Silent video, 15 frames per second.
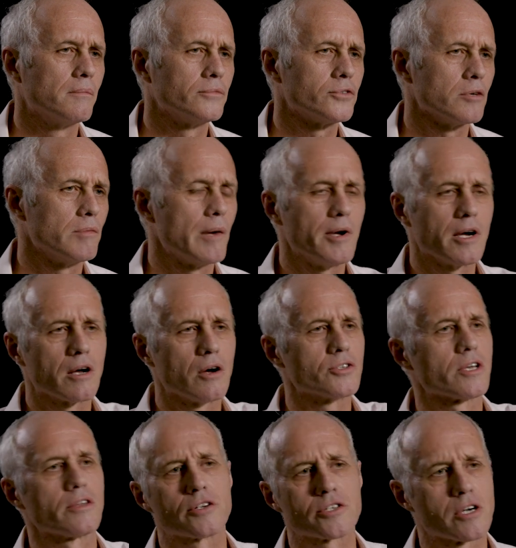So maybe it
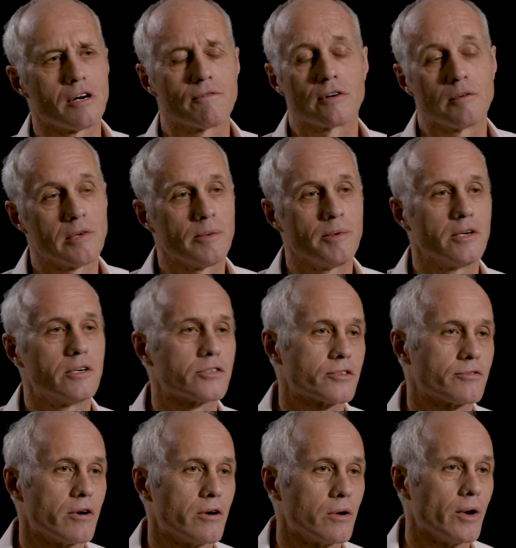goes on the shelf or maybe you just
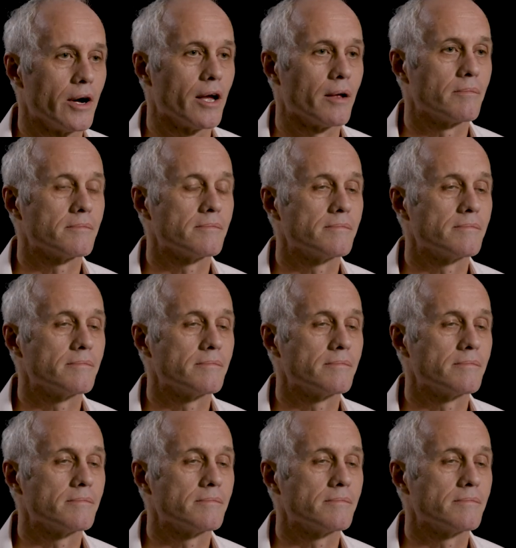throw it away.